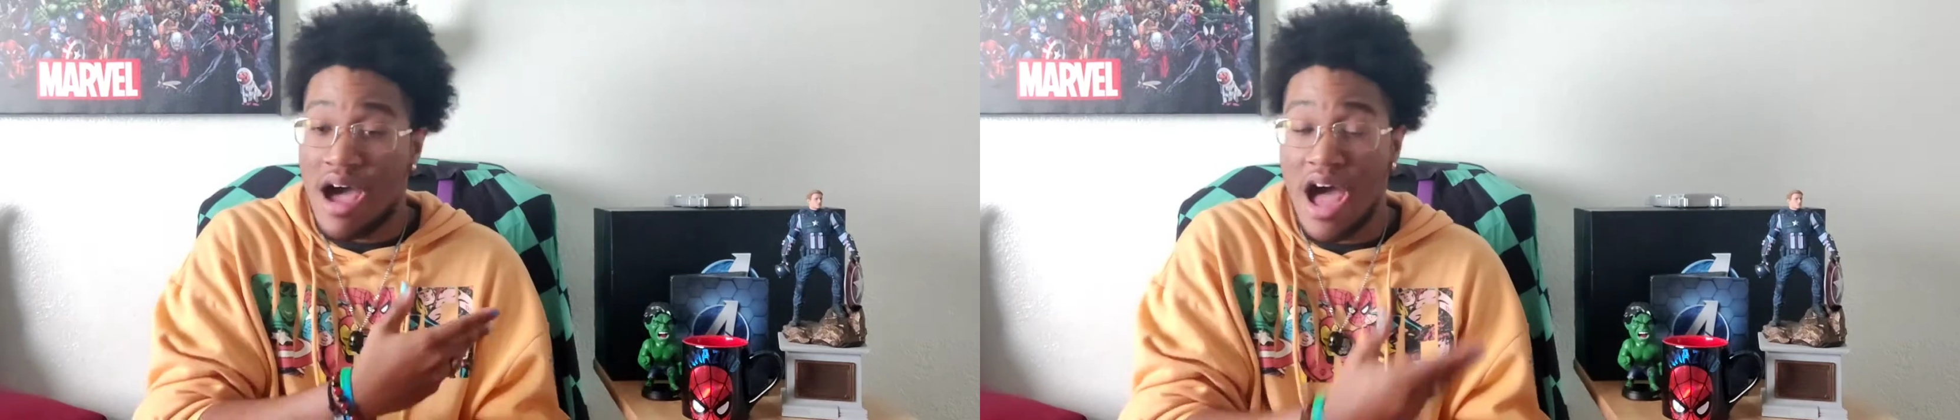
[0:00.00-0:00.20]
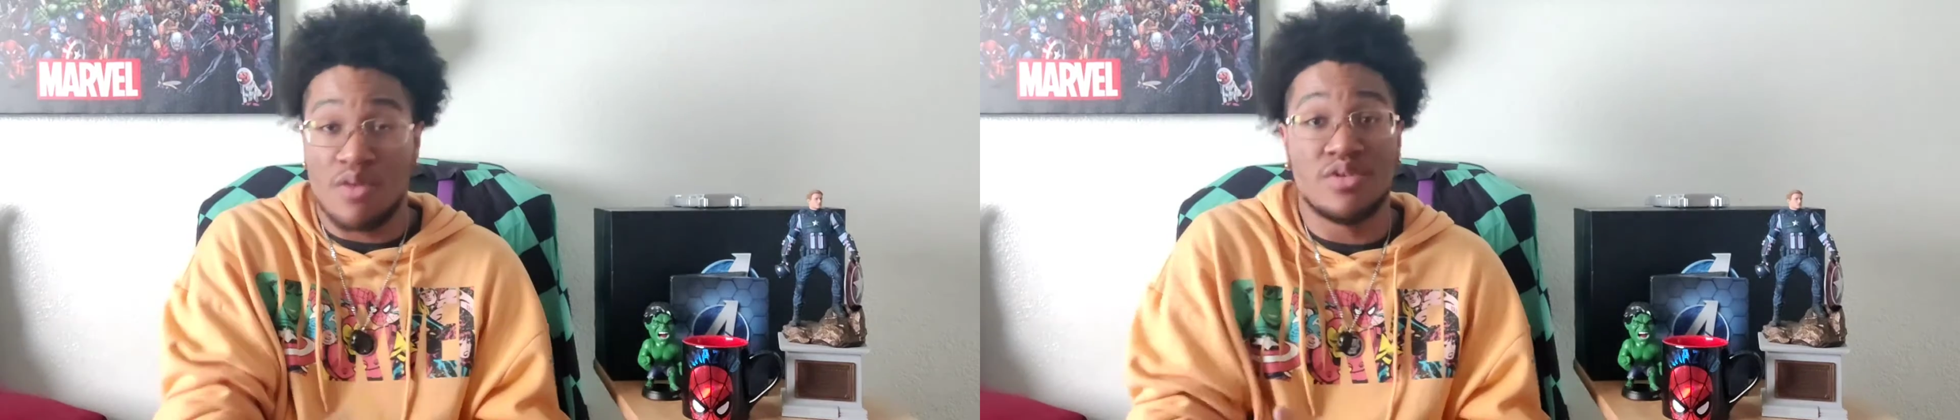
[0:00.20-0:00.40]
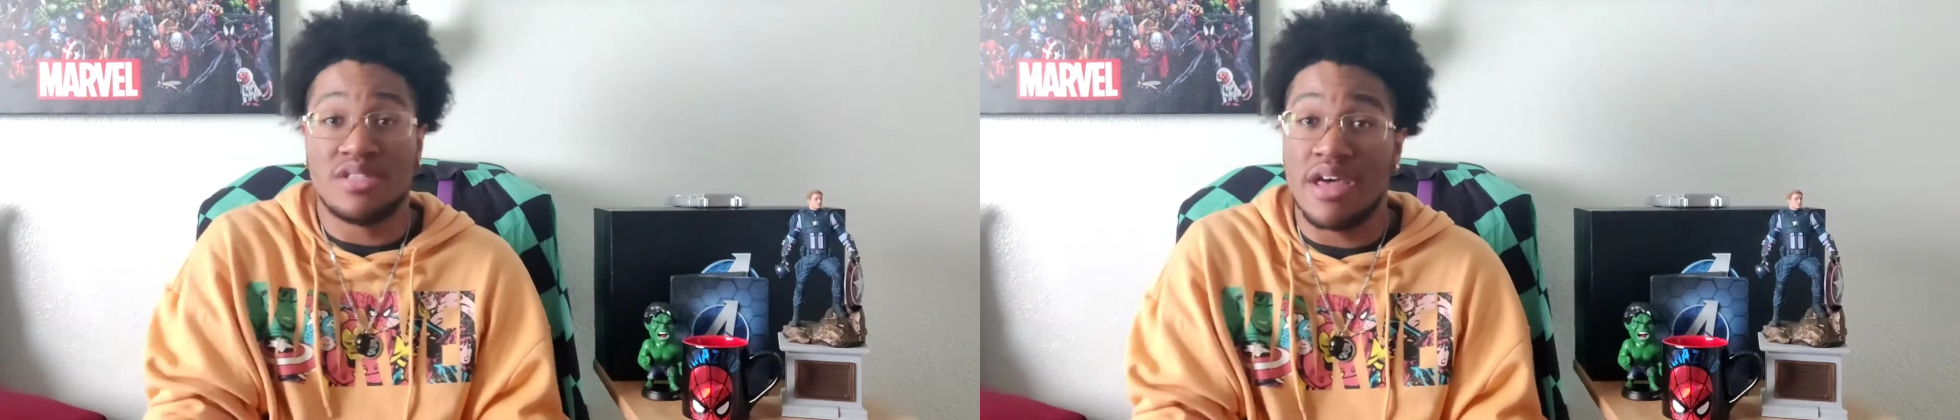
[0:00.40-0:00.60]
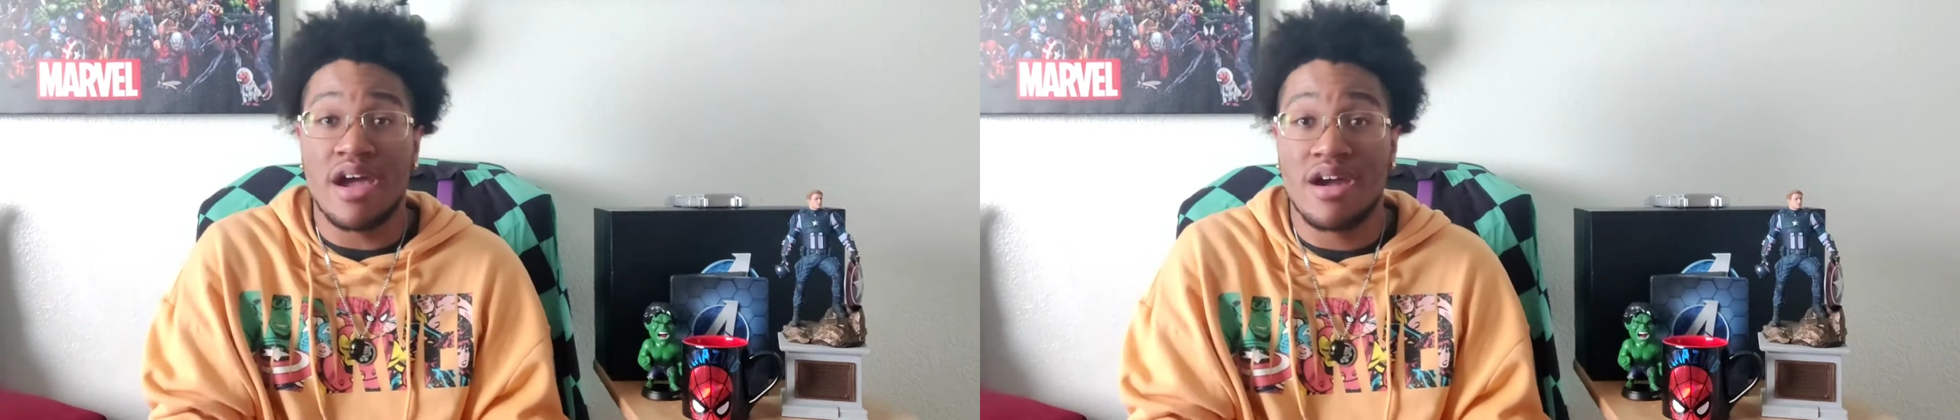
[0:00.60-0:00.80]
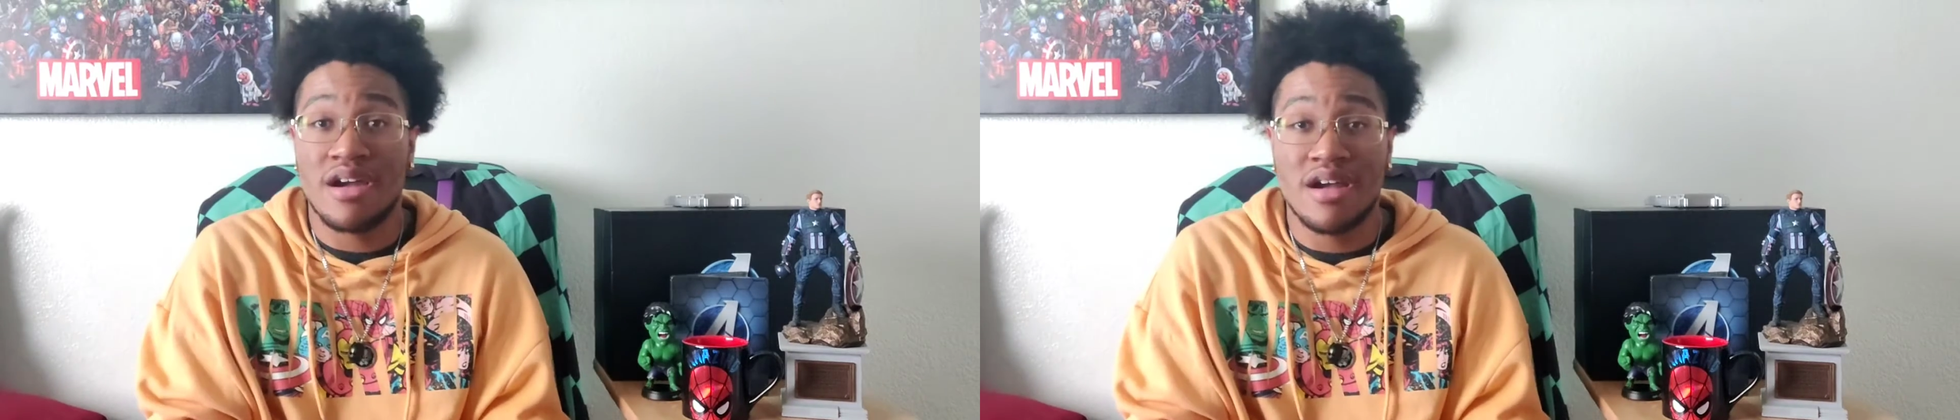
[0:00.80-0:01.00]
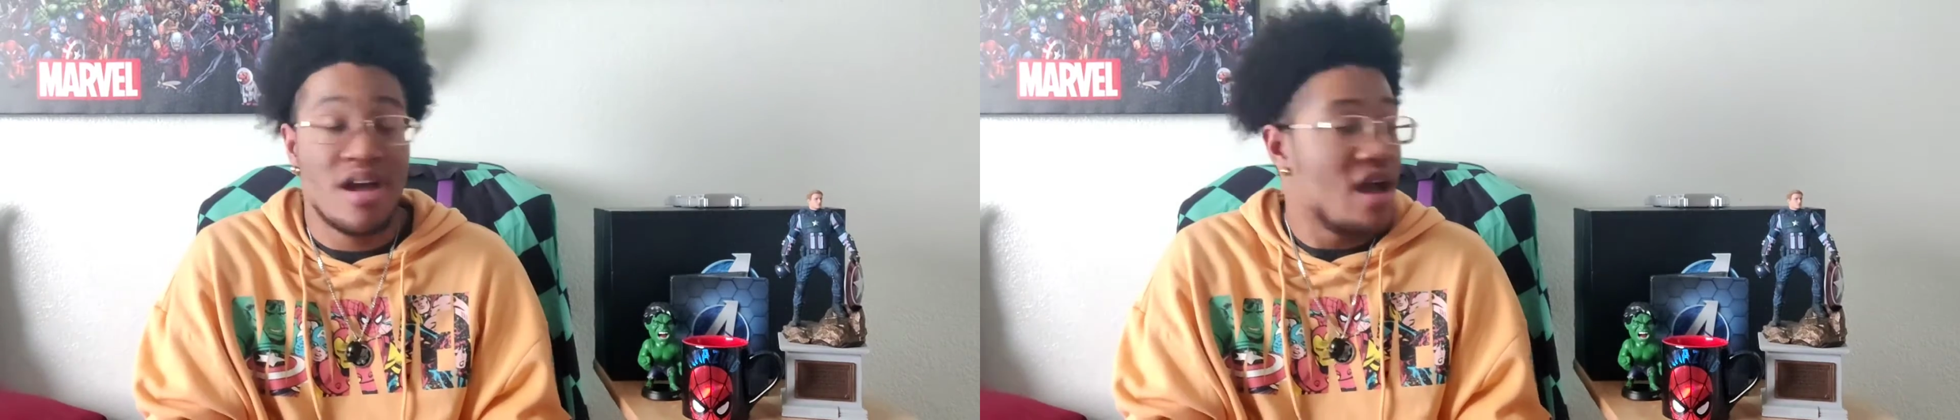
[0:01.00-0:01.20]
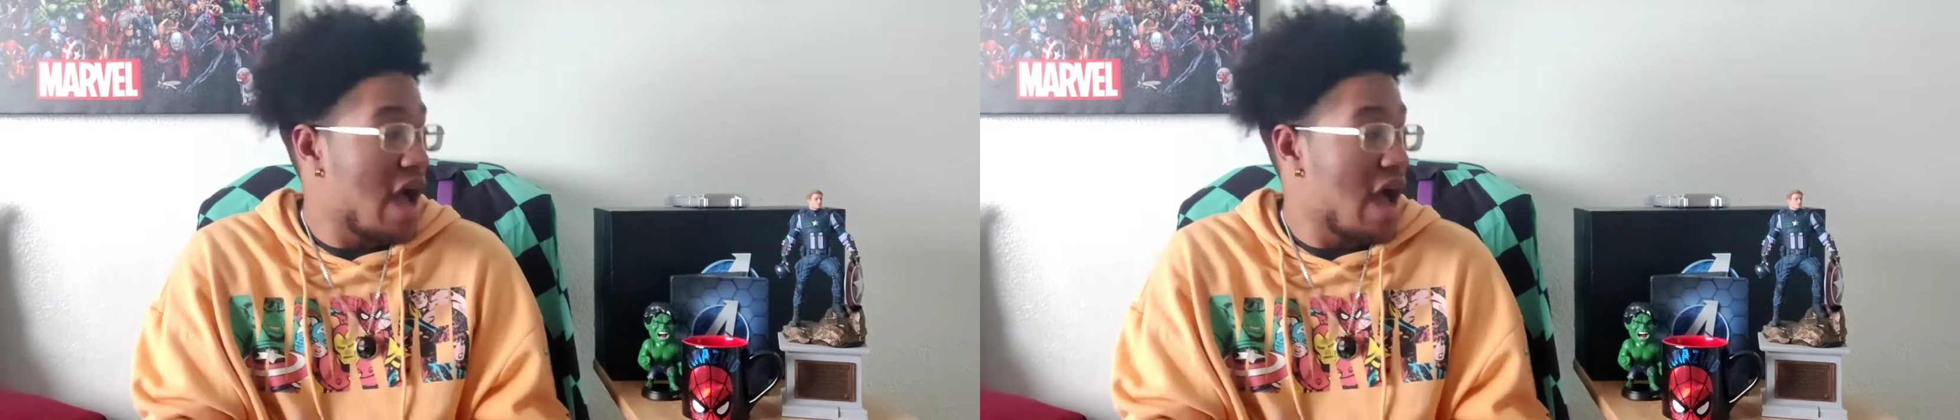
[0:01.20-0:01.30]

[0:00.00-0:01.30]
I was there.